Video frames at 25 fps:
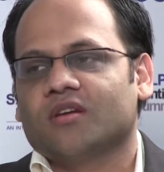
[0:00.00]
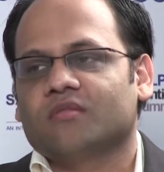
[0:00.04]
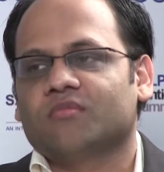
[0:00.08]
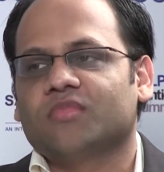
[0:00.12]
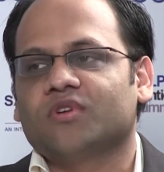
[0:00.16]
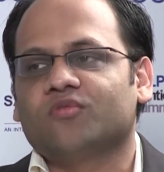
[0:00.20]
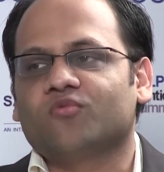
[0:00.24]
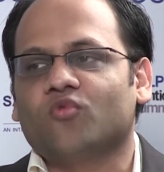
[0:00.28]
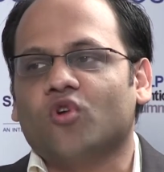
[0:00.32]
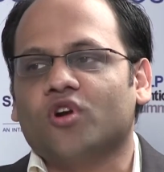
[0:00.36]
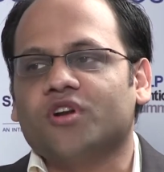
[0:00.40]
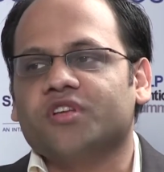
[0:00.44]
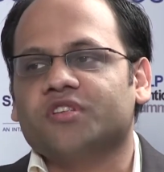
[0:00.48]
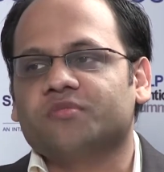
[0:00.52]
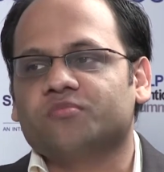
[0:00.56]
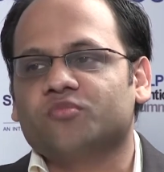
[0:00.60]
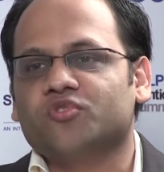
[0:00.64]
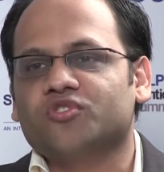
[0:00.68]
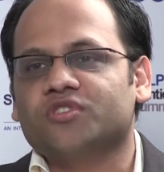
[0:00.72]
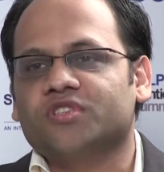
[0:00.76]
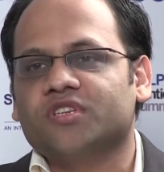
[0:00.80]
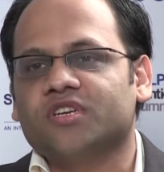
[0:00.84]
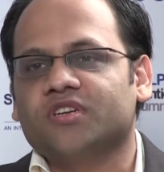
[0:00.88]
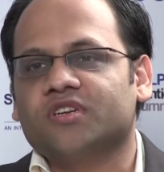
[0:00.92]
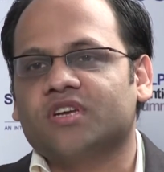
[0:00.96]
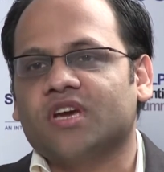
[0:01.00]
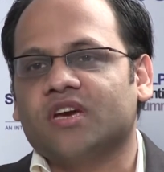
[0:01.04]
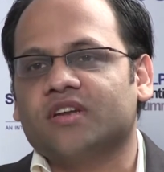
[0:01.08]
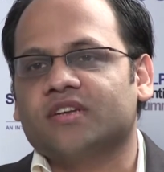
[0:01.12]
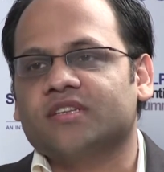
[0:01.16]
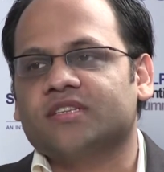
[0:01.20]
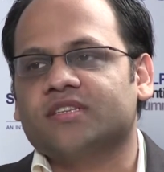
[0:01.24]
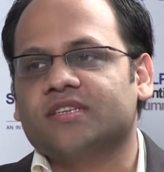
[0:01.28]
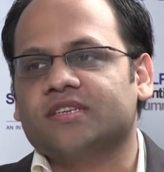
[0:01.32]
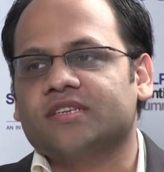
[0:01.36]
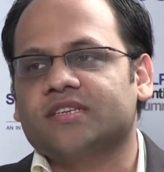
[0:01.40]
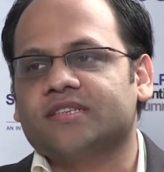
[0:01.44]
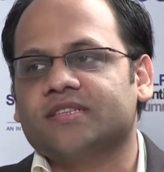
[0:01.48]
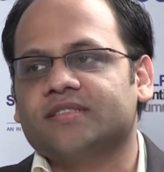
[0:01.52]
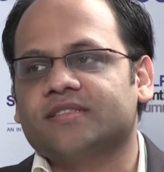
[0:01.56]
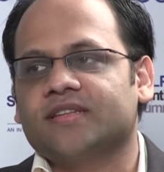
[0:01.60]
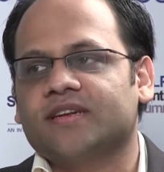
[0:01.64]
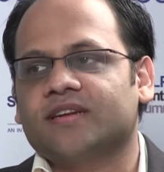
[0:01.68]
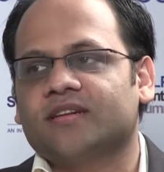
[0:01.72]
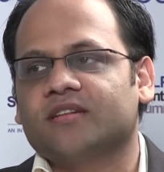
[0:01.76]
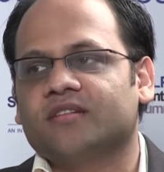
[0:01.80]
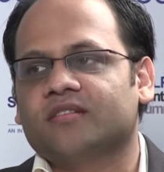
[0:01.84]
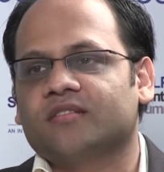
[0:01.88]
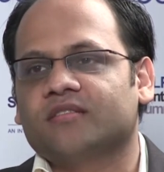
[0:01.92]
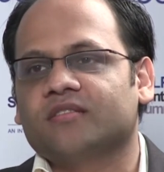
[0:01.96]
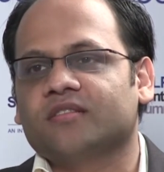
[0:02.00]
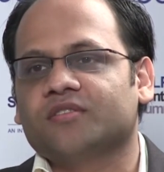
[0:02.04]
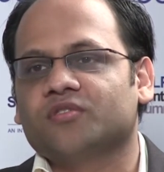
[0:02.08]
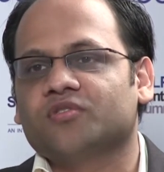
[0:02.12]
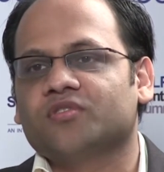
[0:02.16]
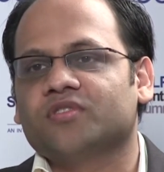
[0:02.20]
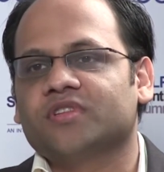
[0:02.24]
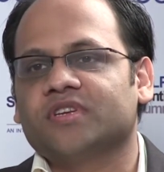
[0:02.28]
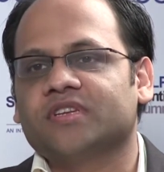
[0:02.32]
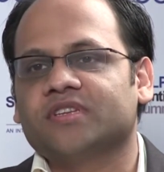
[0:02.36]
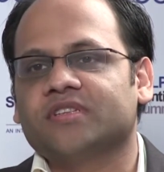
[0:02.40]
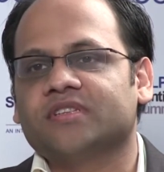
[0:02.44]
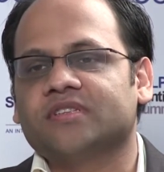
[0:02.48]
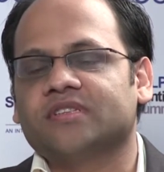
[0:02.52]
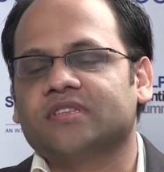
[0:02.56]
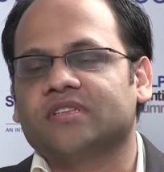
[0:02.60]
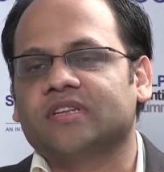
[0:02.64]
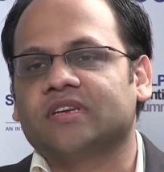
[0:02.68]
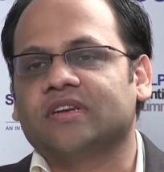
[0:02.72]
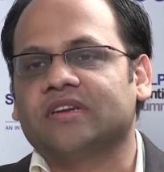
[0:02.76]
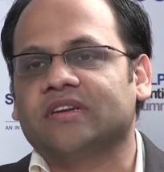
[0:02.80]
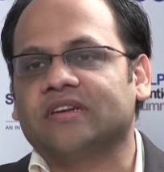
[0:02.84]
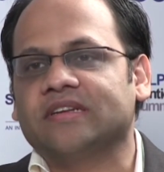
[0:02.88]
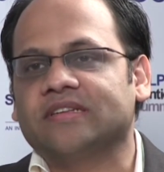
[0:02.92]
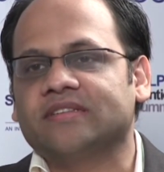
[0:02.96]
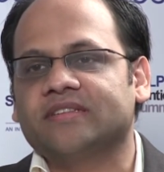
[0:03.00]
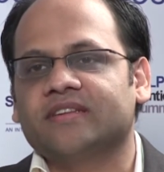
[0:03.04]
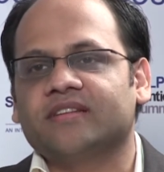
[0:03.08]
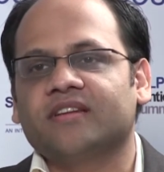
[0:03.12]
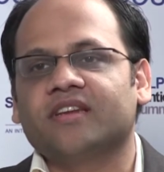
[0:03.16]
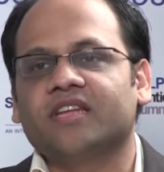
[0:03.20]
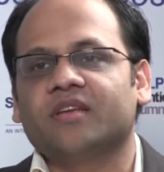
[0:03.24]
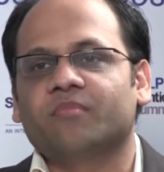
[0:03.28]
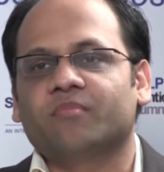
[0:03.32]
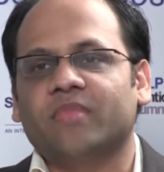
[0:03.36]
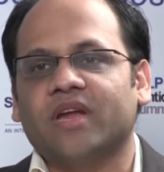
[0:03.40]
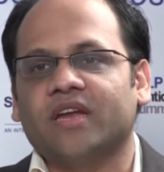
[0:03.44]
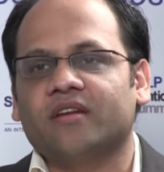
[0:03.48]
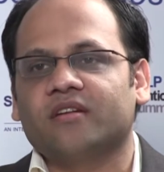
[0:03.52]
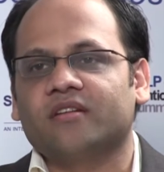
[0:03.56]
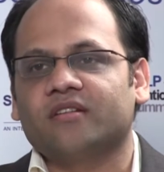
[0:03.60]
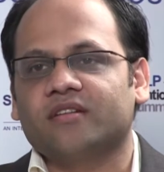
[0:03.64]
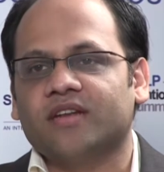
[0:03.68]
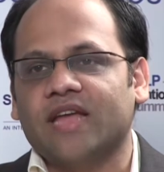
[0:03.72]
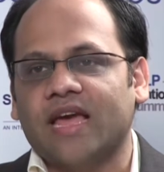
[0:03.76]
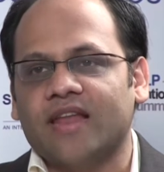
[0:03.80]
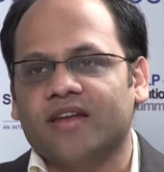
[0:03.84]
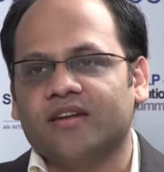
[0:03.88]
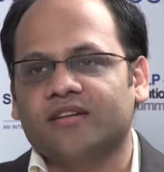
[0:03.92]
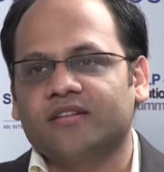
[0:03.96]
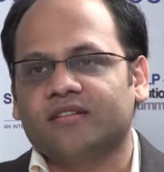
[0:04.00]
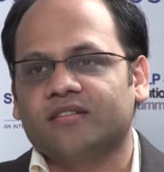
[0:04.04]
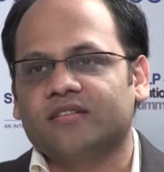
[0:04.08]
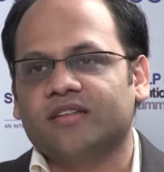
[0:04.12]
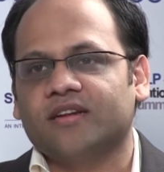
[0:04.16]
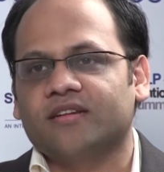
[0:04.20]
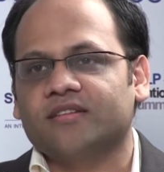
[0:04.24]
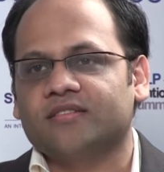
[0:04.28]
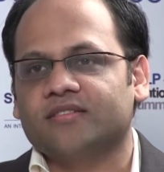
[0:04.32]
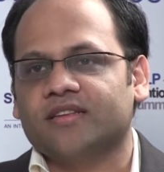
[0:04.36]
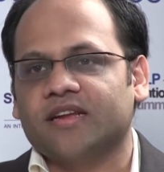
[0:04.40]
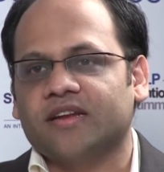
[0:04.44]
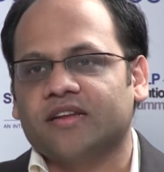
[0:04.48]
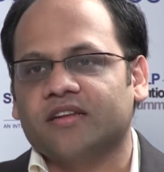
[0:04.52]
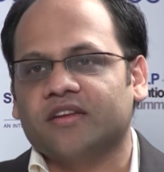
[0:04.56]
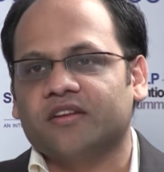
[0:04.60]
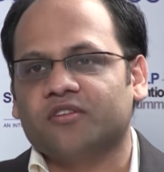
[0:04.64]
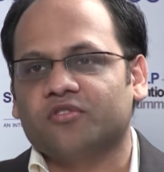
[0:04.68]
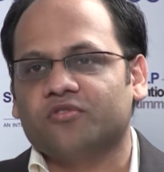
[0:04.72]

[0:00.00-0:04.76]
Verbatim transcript: But what is most encouraging is that you know there is increasingly better talent that is getting